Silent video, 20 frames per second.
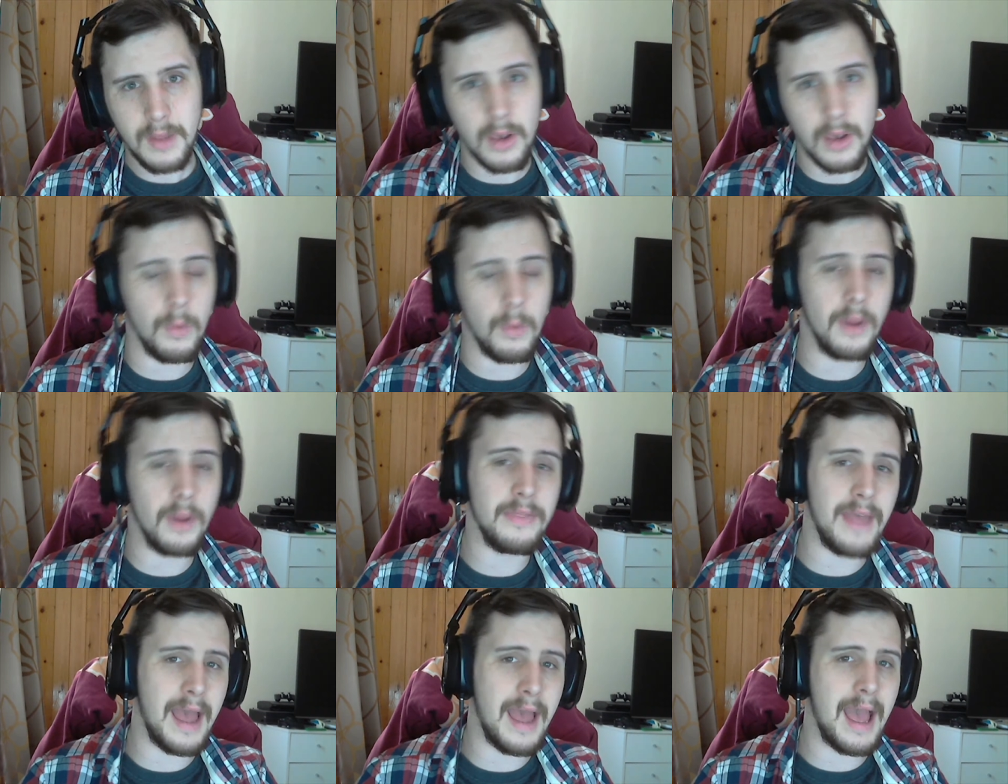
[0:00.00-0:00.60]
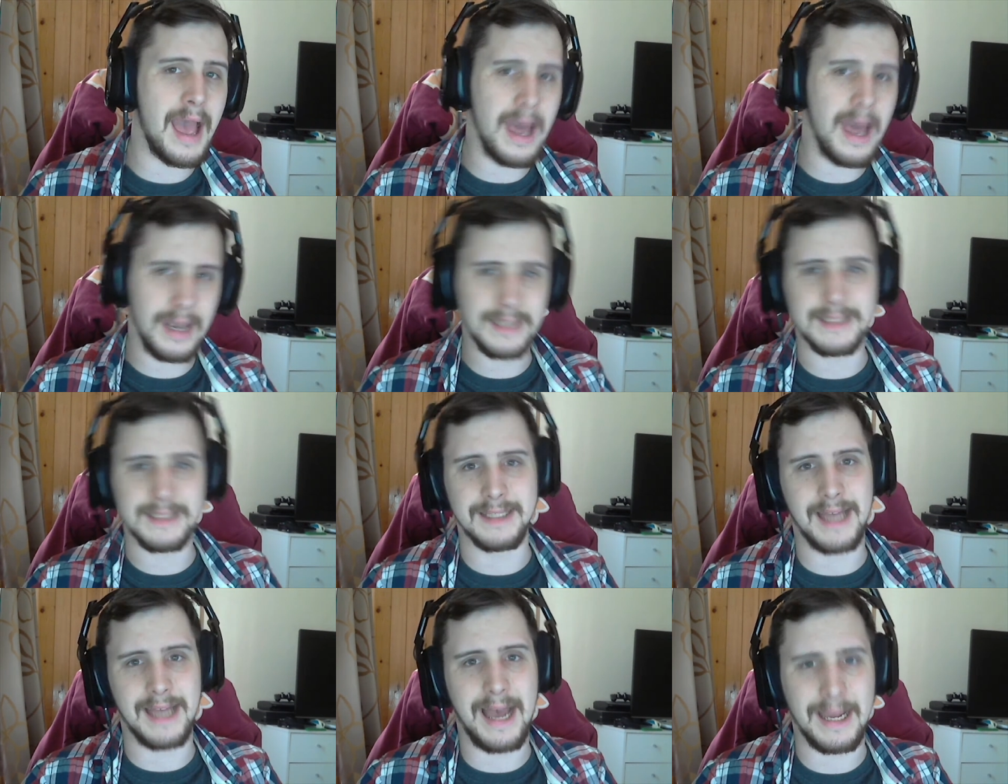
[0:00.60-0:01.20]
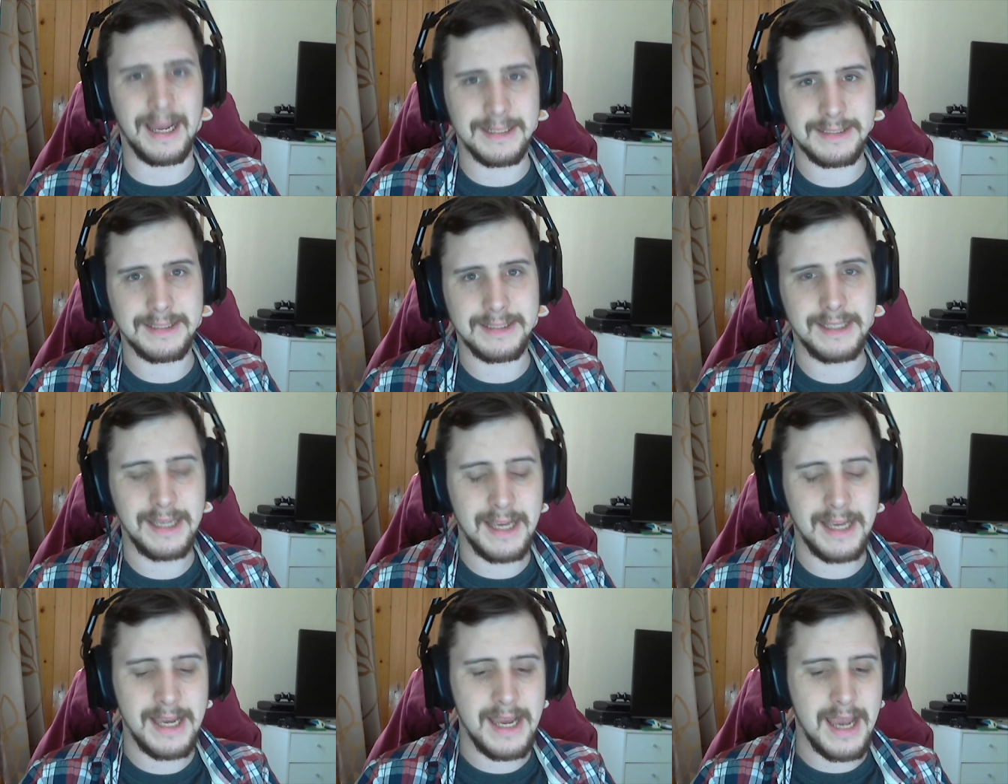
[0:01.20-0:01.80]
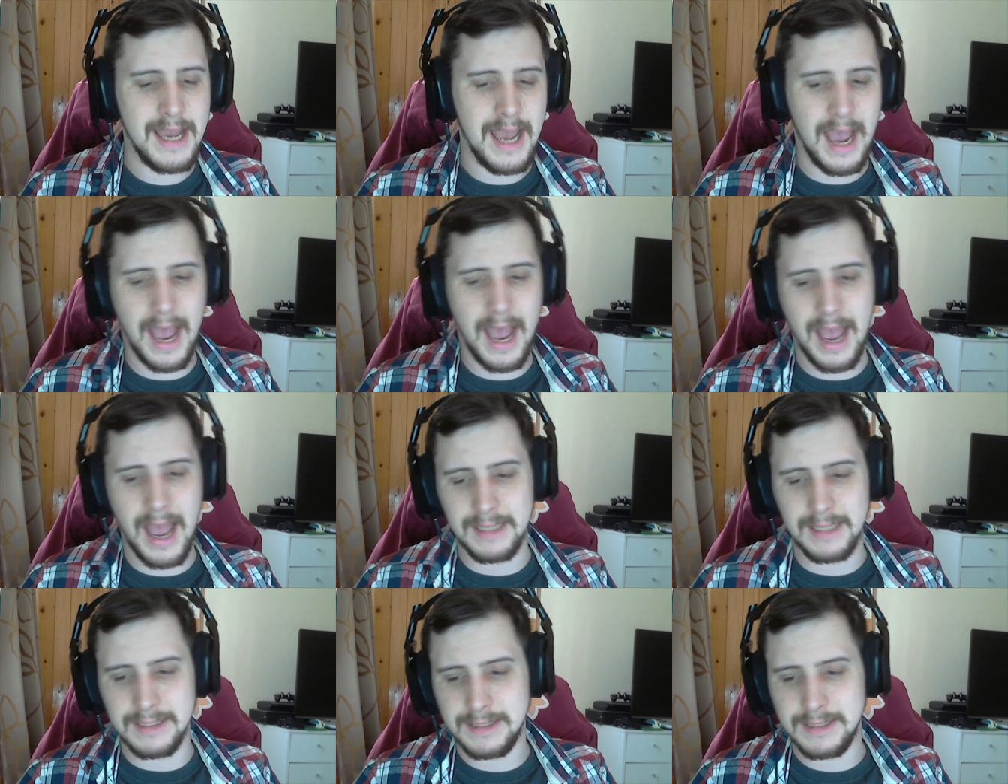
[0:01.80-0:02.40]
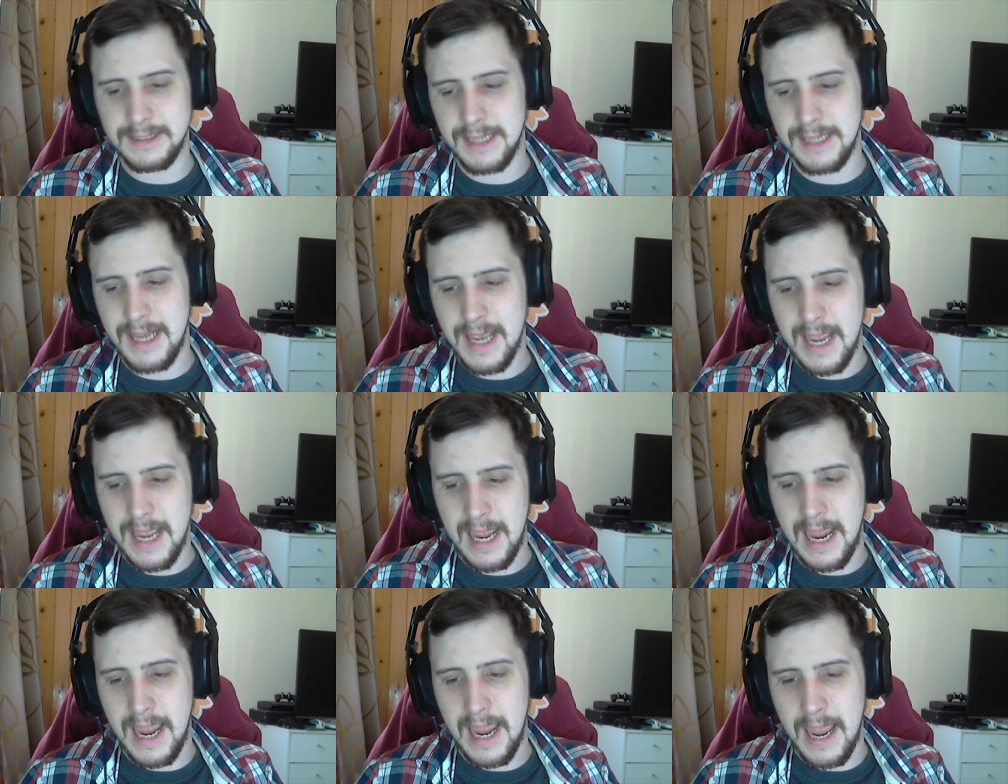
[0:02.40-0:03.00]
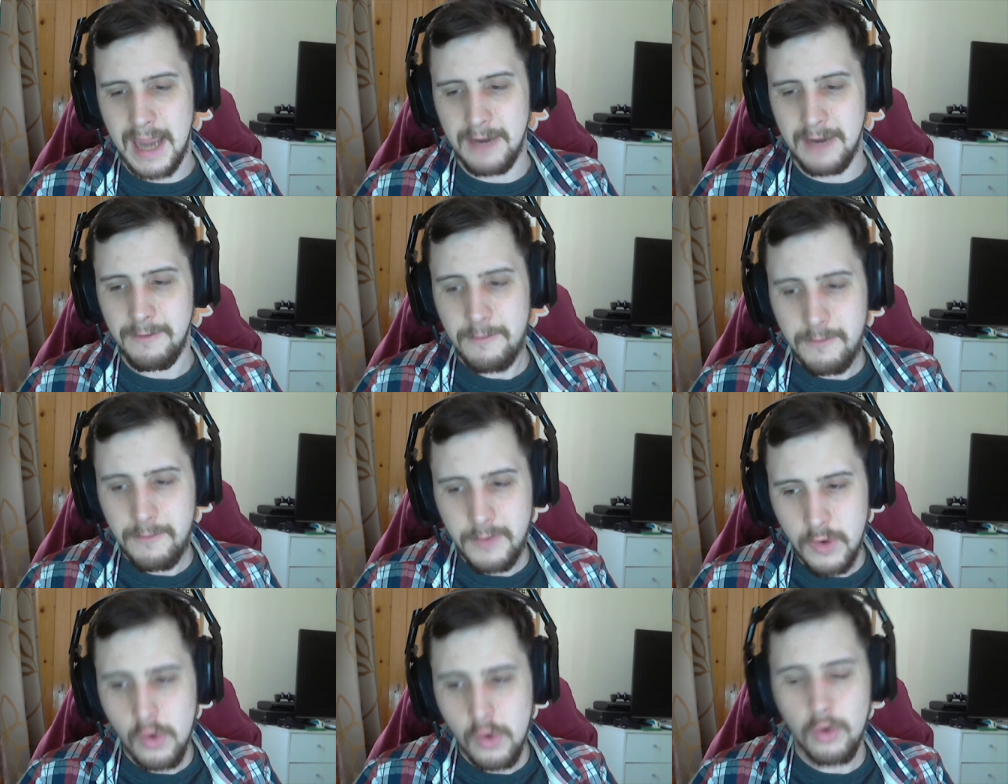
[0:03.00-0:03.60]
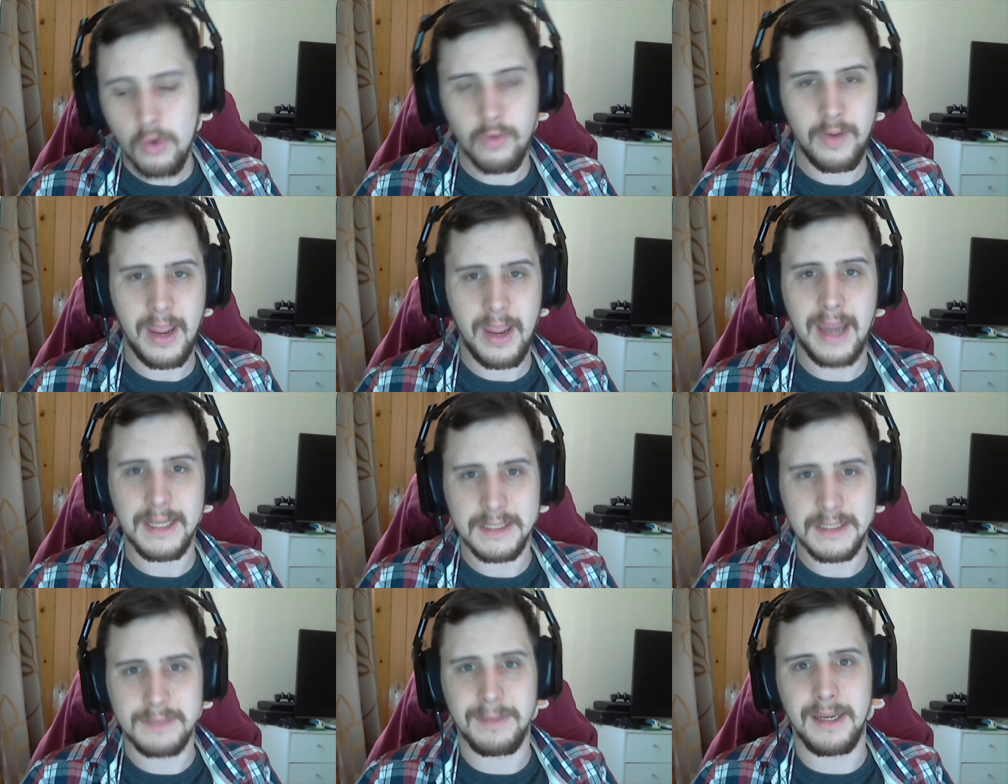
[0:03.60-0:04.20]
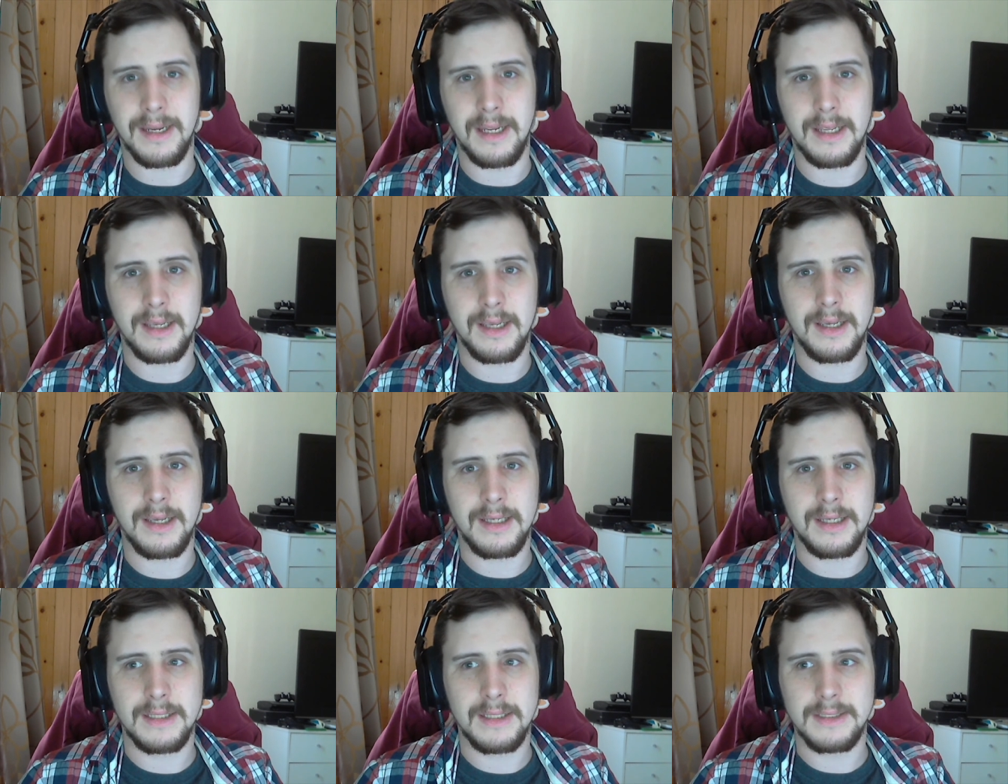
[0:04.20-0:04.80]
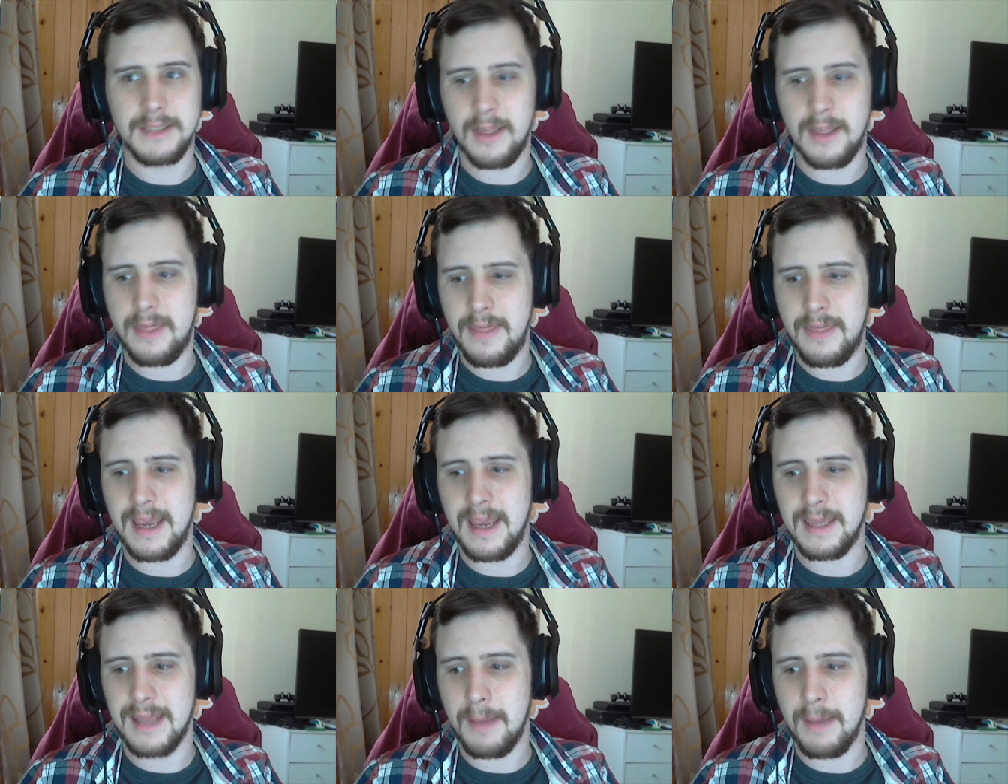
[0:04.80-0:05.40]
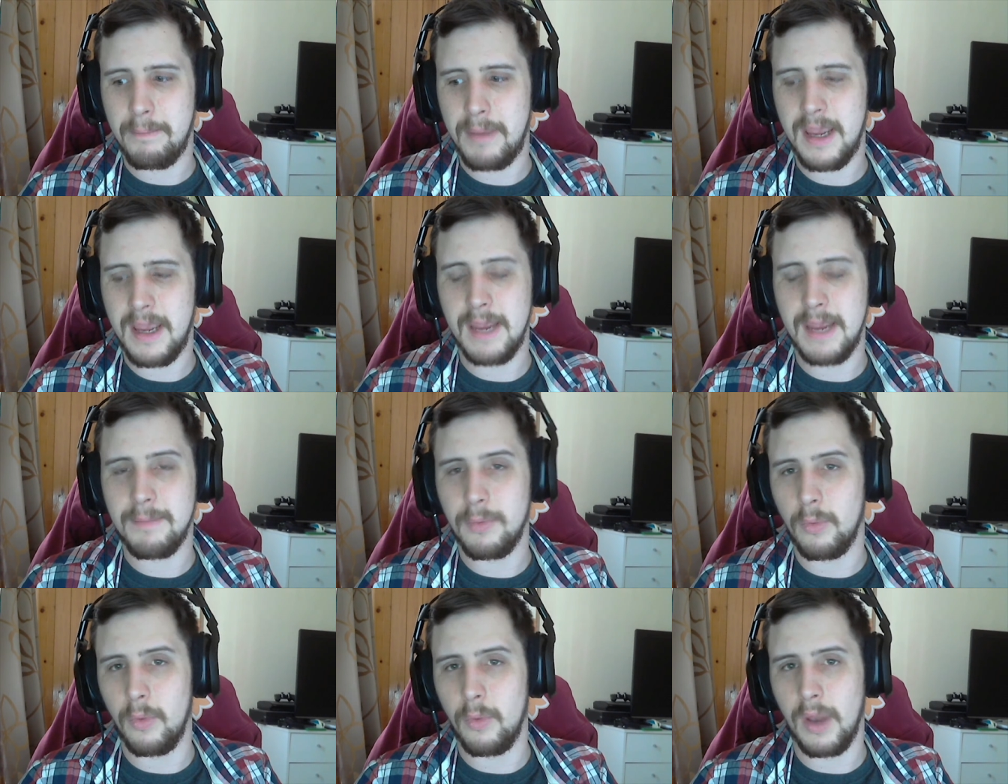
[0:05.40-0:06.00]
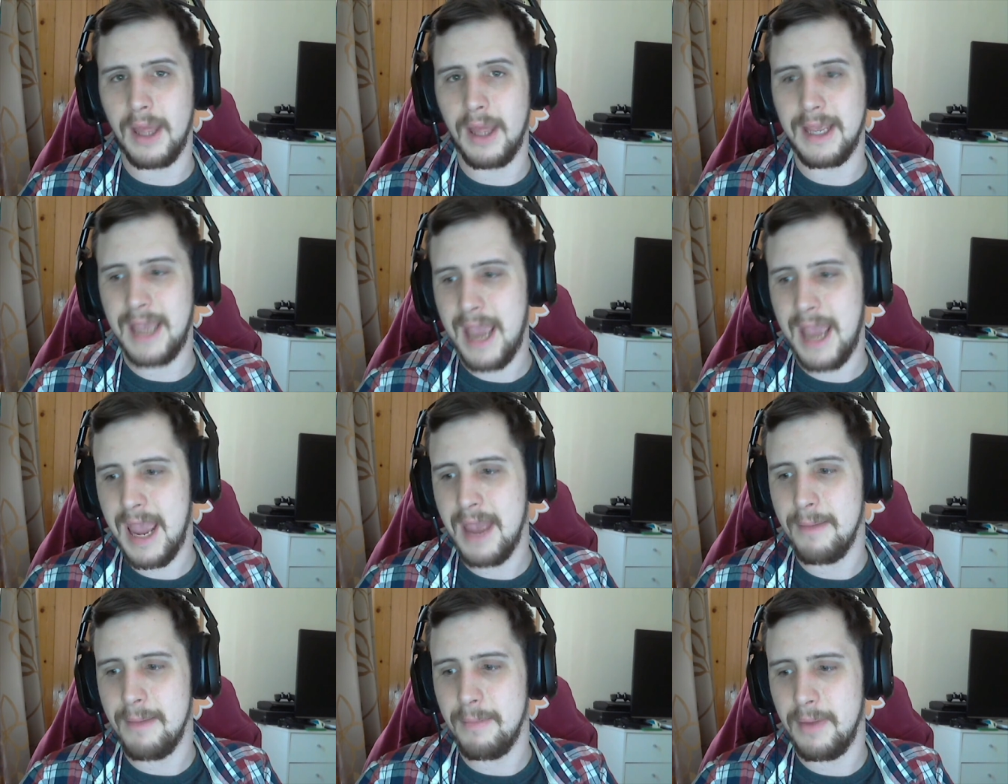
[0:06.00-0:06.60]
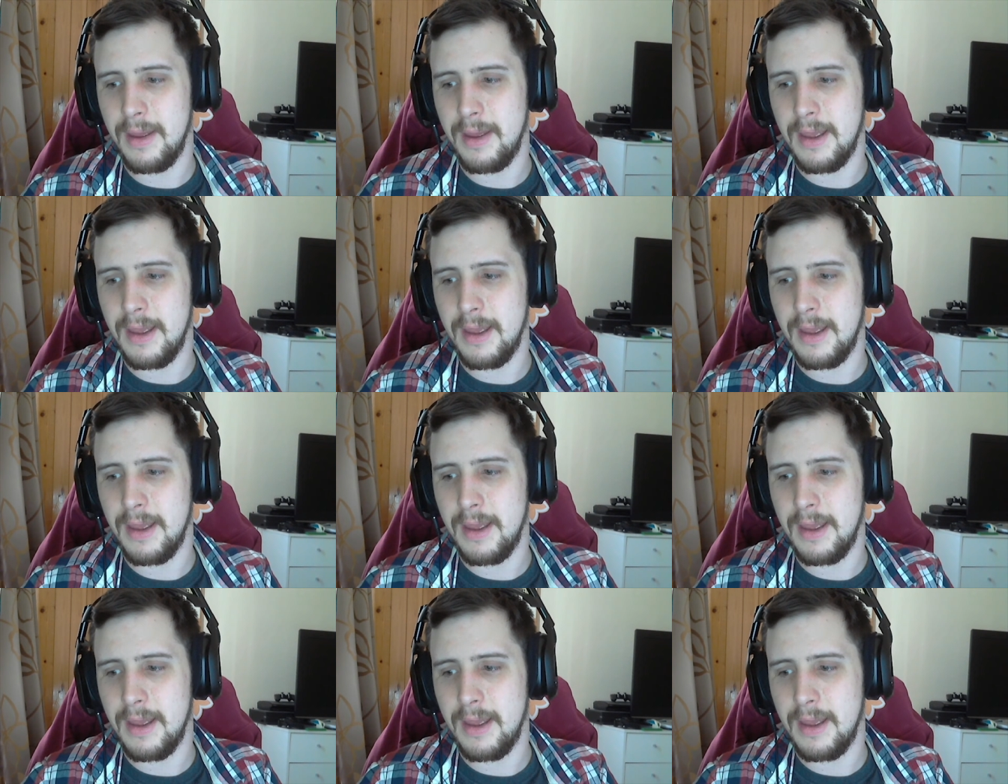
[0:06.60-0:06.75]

What the hell is that? And it infuriates me to think that people like him